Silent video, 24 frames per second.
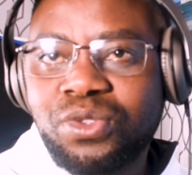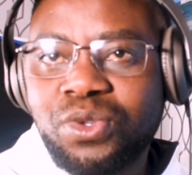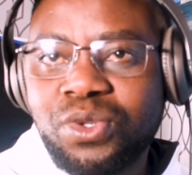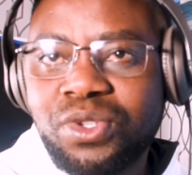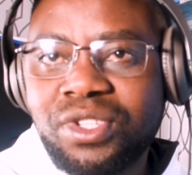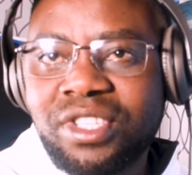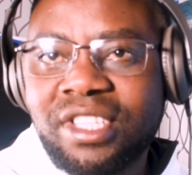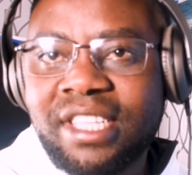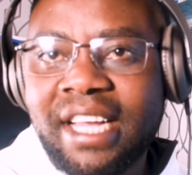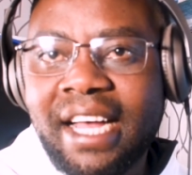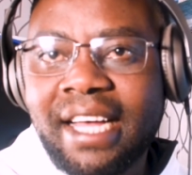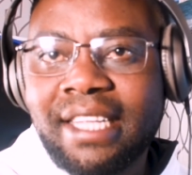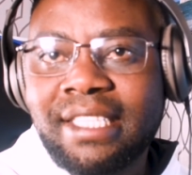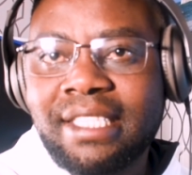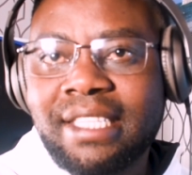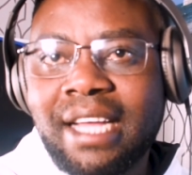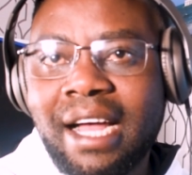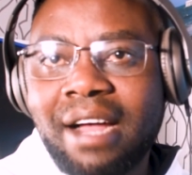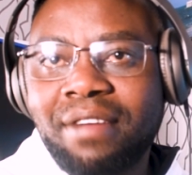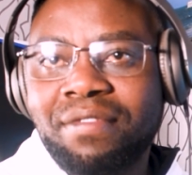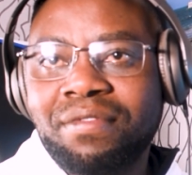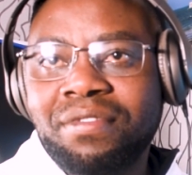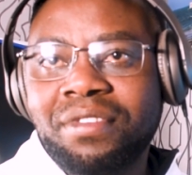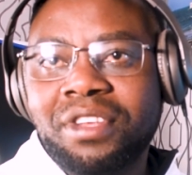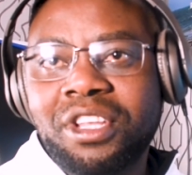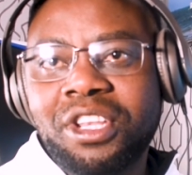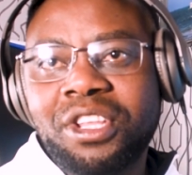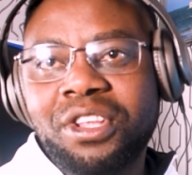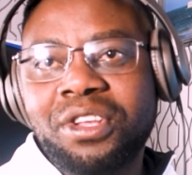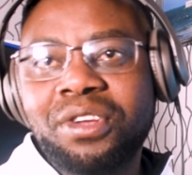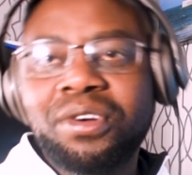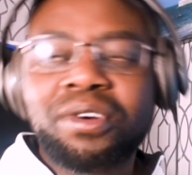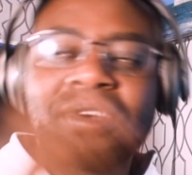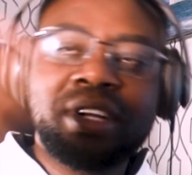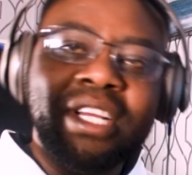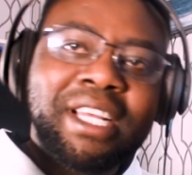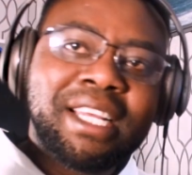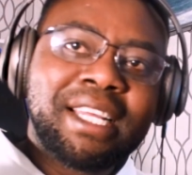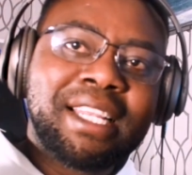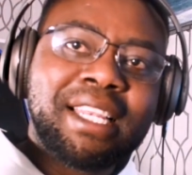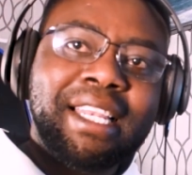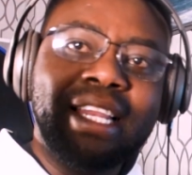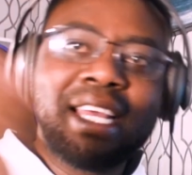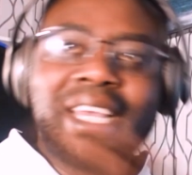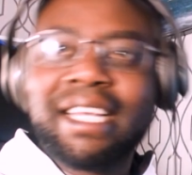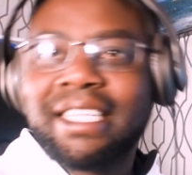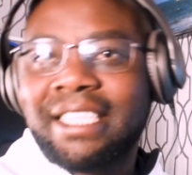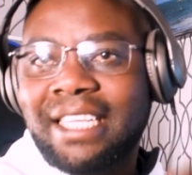to start that video
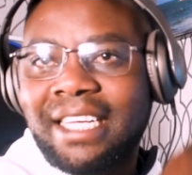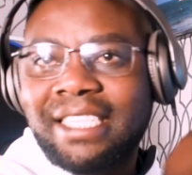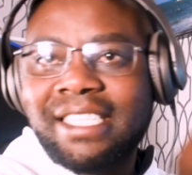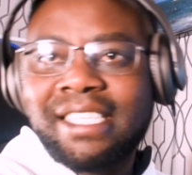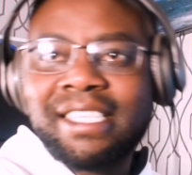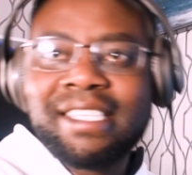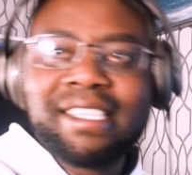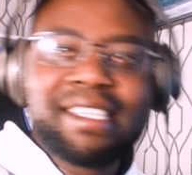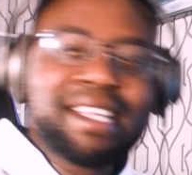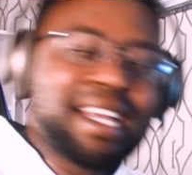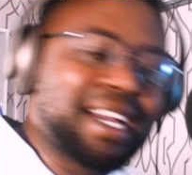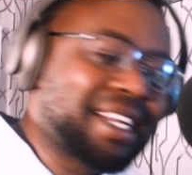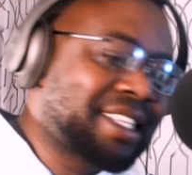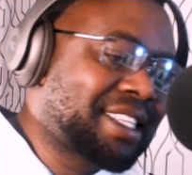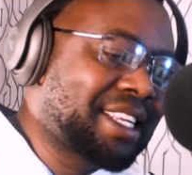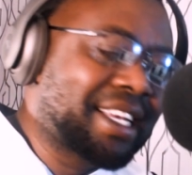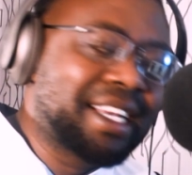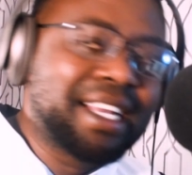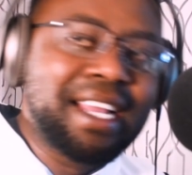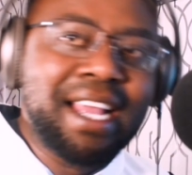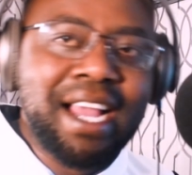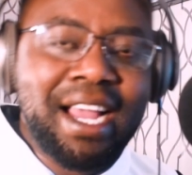let us start it